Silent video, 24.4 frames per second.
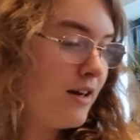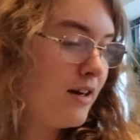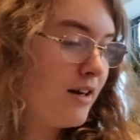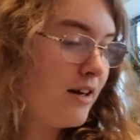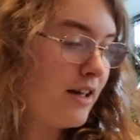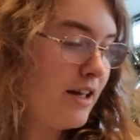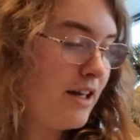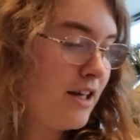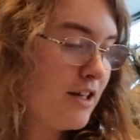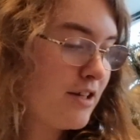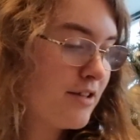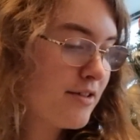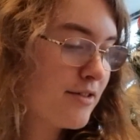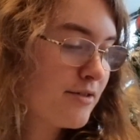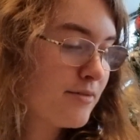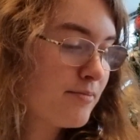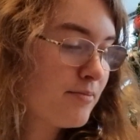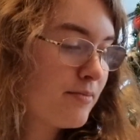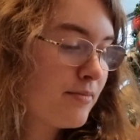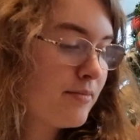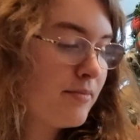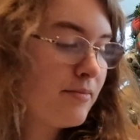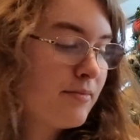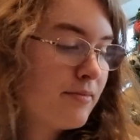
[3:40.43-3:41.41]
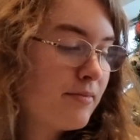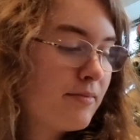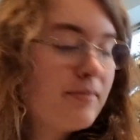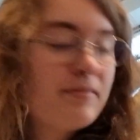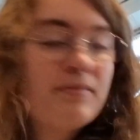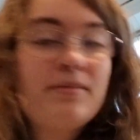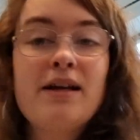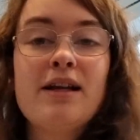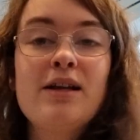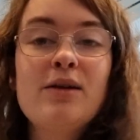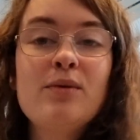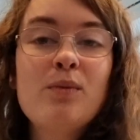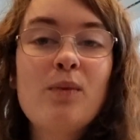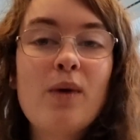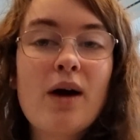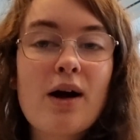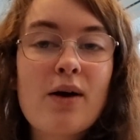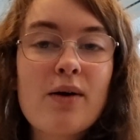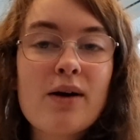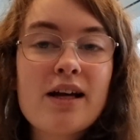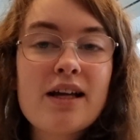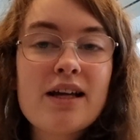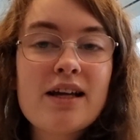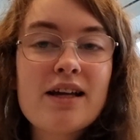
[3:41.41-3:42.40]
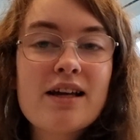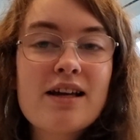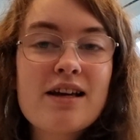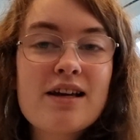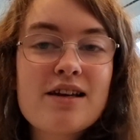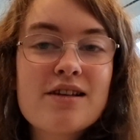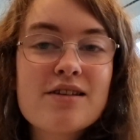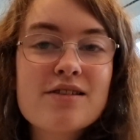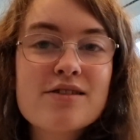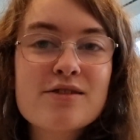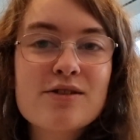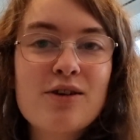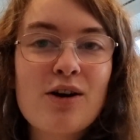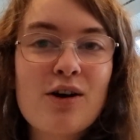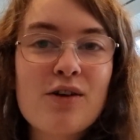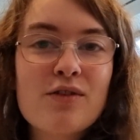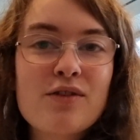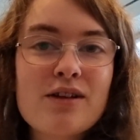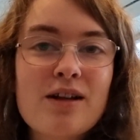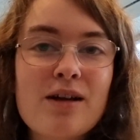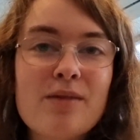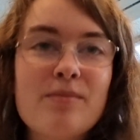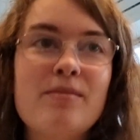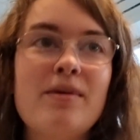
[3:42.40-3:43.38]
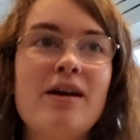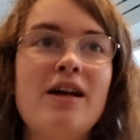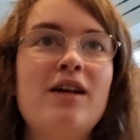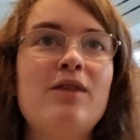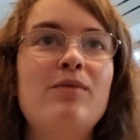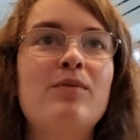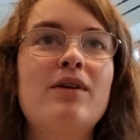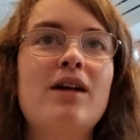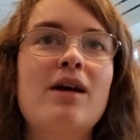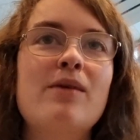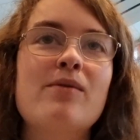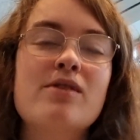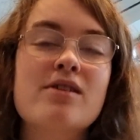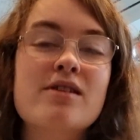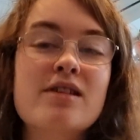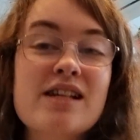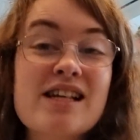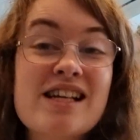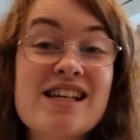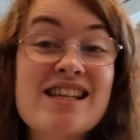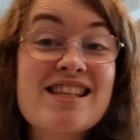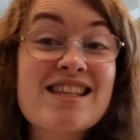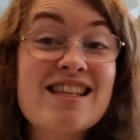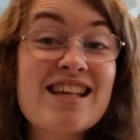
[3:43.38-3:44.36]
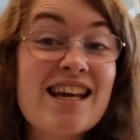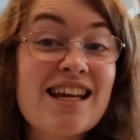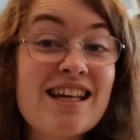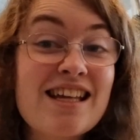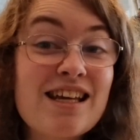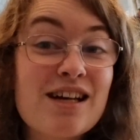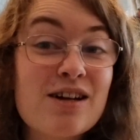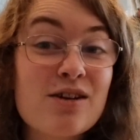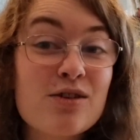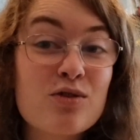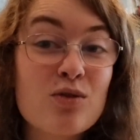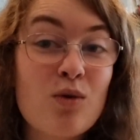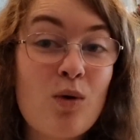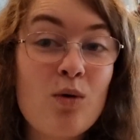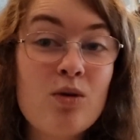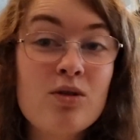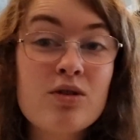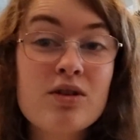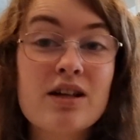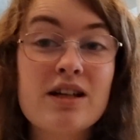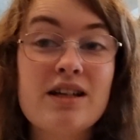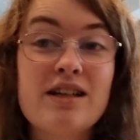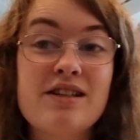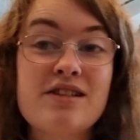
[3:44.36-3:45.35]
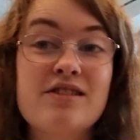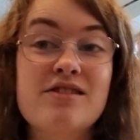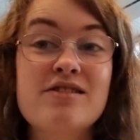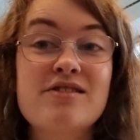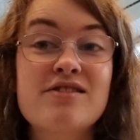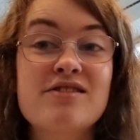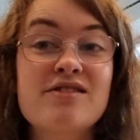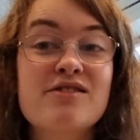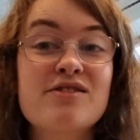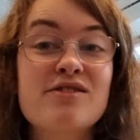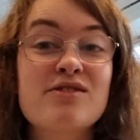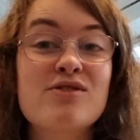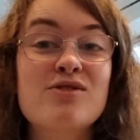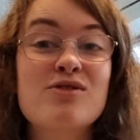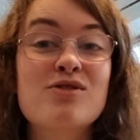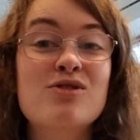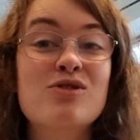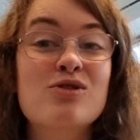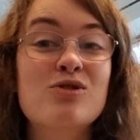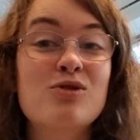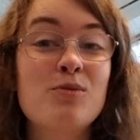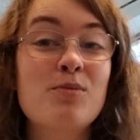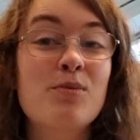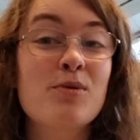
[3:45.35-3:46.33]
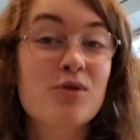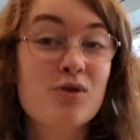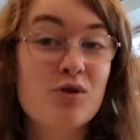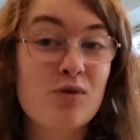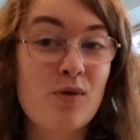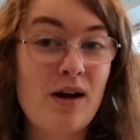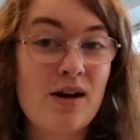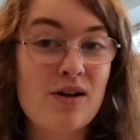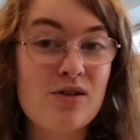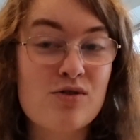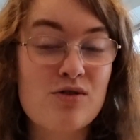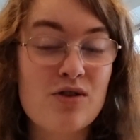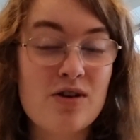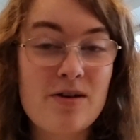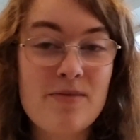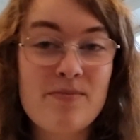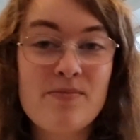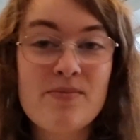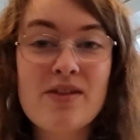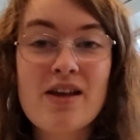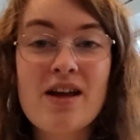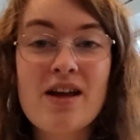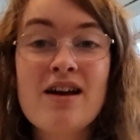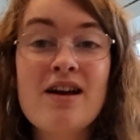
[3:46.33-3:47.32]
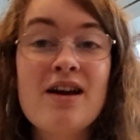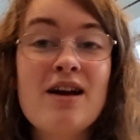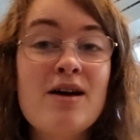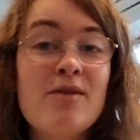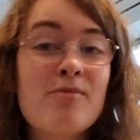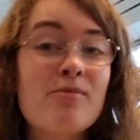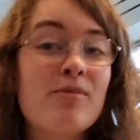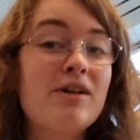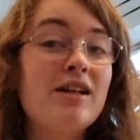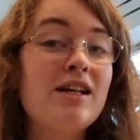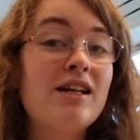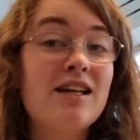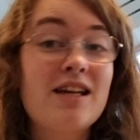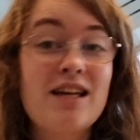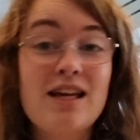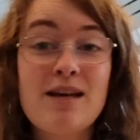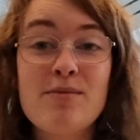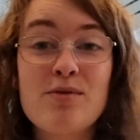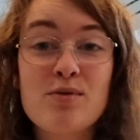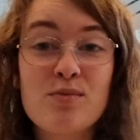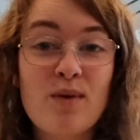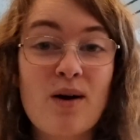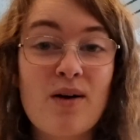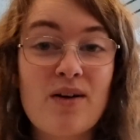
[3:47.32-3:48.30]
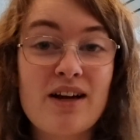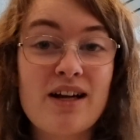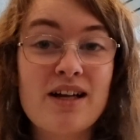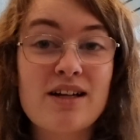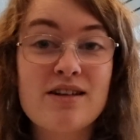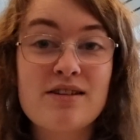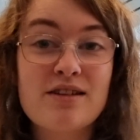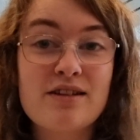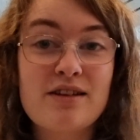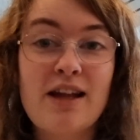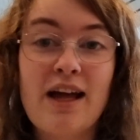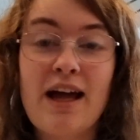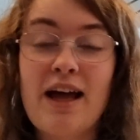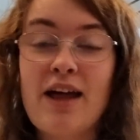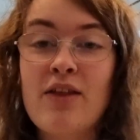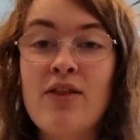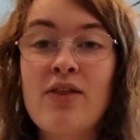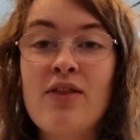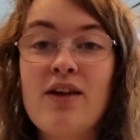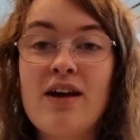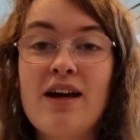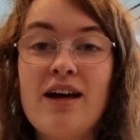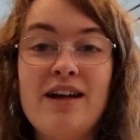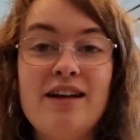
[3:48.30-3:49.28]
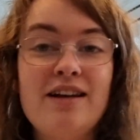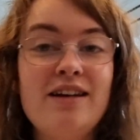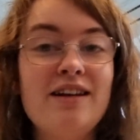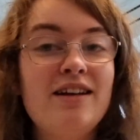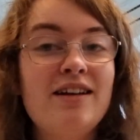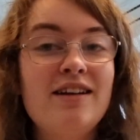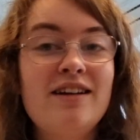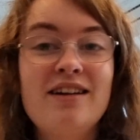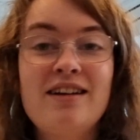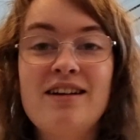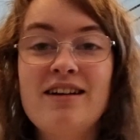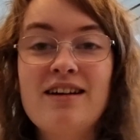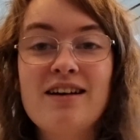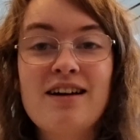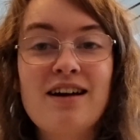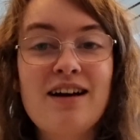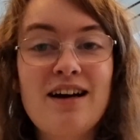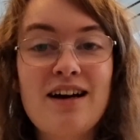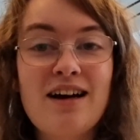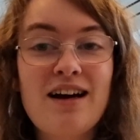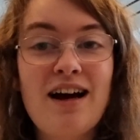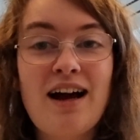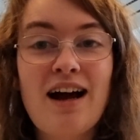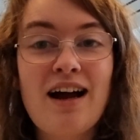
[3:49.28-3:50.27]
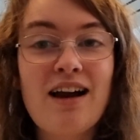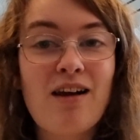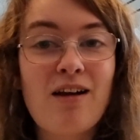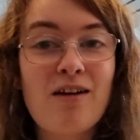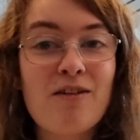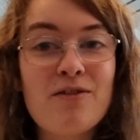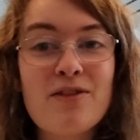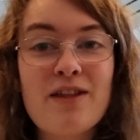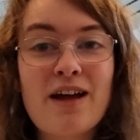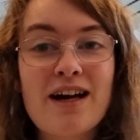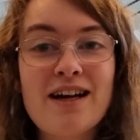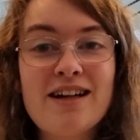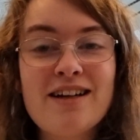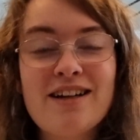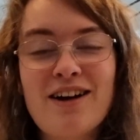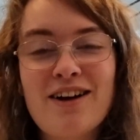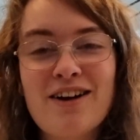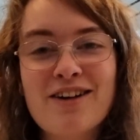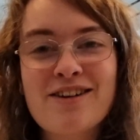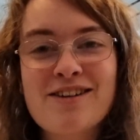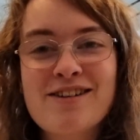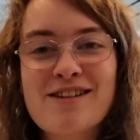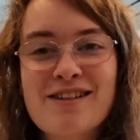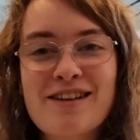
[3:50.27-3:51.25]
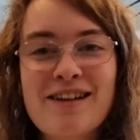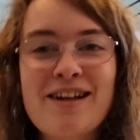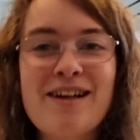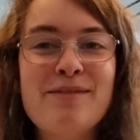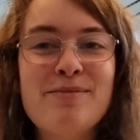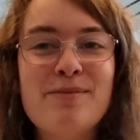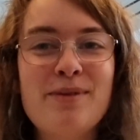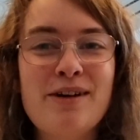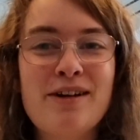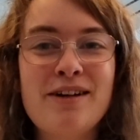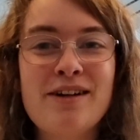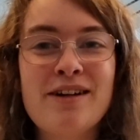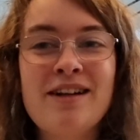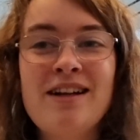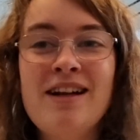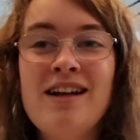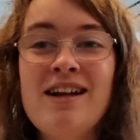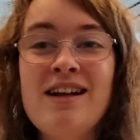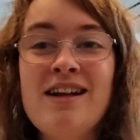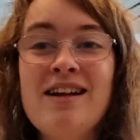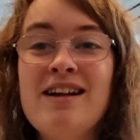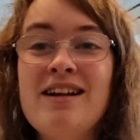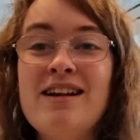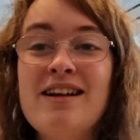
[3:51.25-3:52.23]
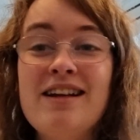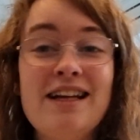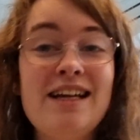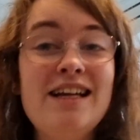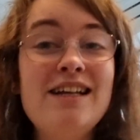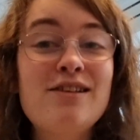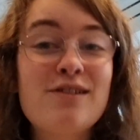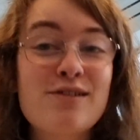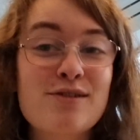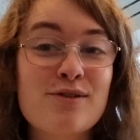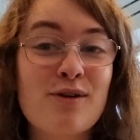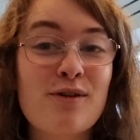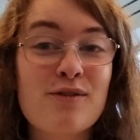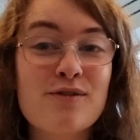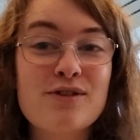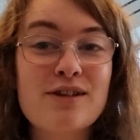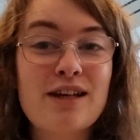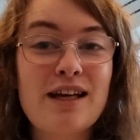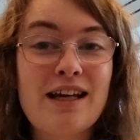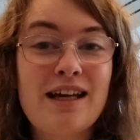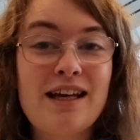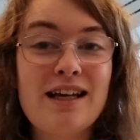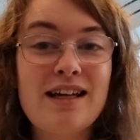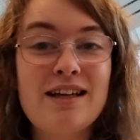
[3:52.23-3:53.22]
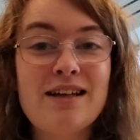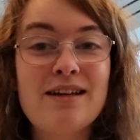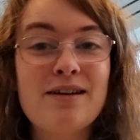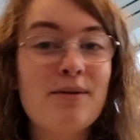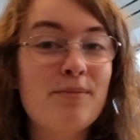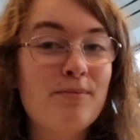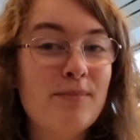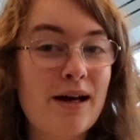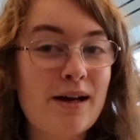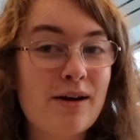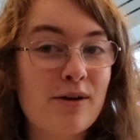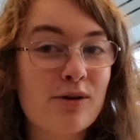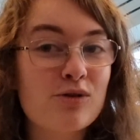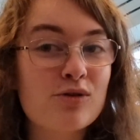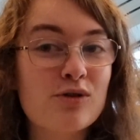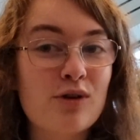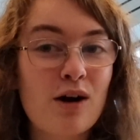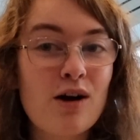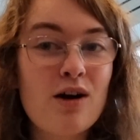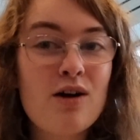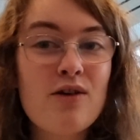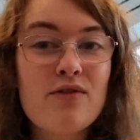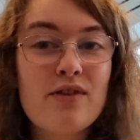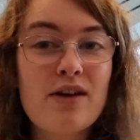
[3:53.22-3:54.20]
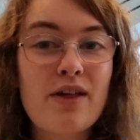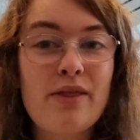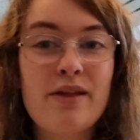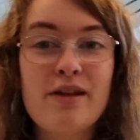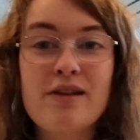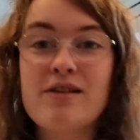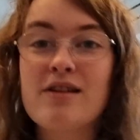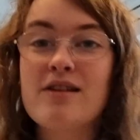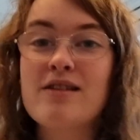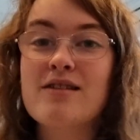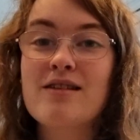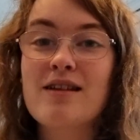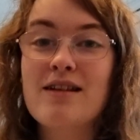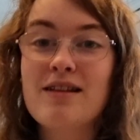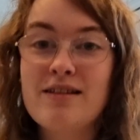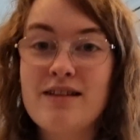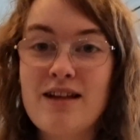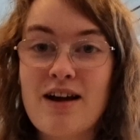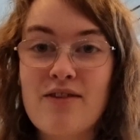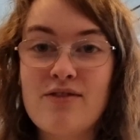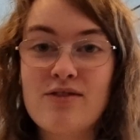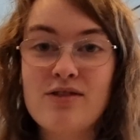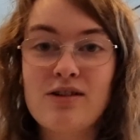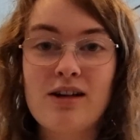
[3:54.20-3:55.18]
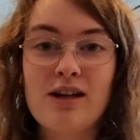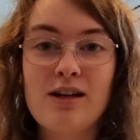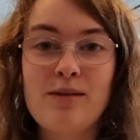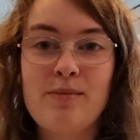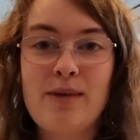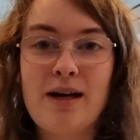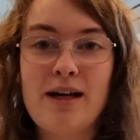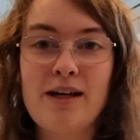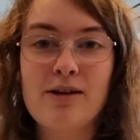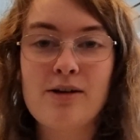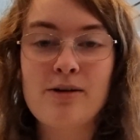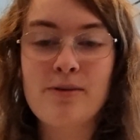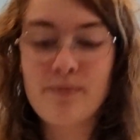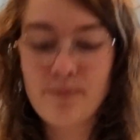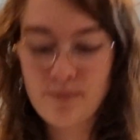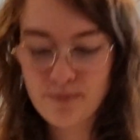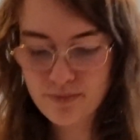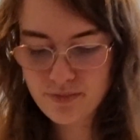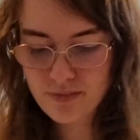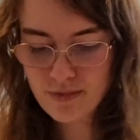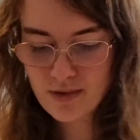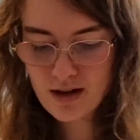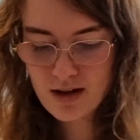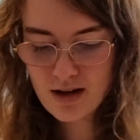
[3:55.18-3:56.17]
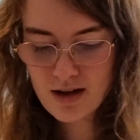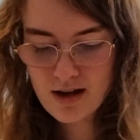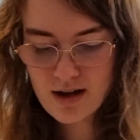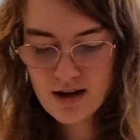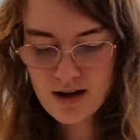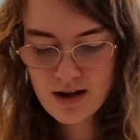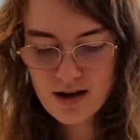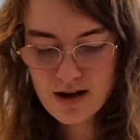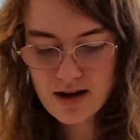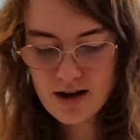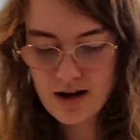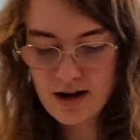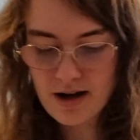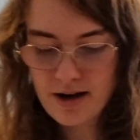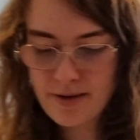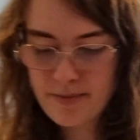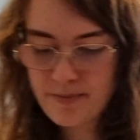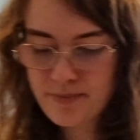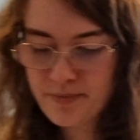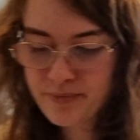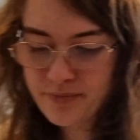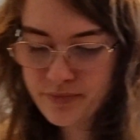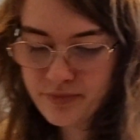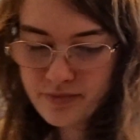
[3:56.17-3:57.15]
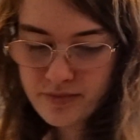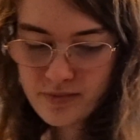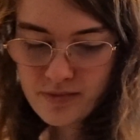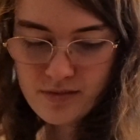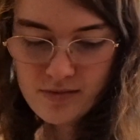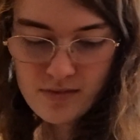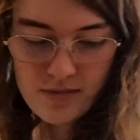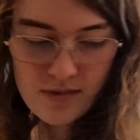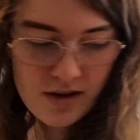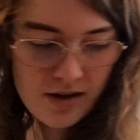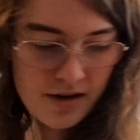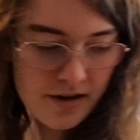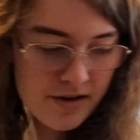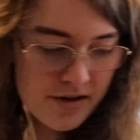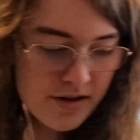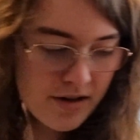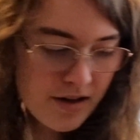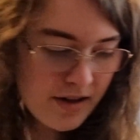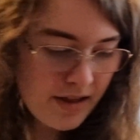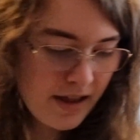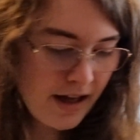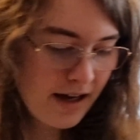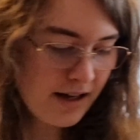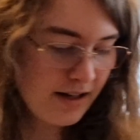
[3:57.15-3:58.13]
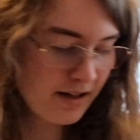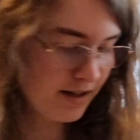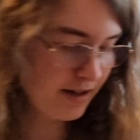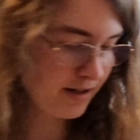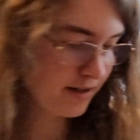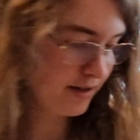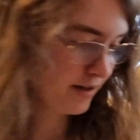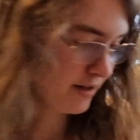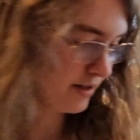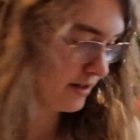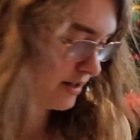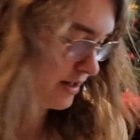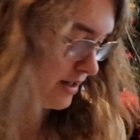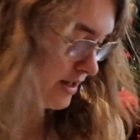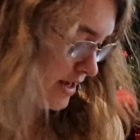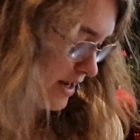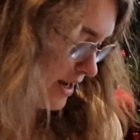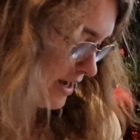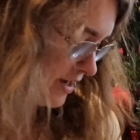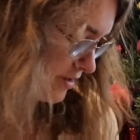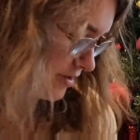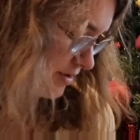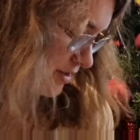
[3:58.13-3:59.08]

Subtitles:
He's been wearing a scarf that I made when I was like 10 years old and it's super scratchy, but he keeps wearing it to death and I love that, honestly, but he deserves a better scarf and this is definitely better. So then the next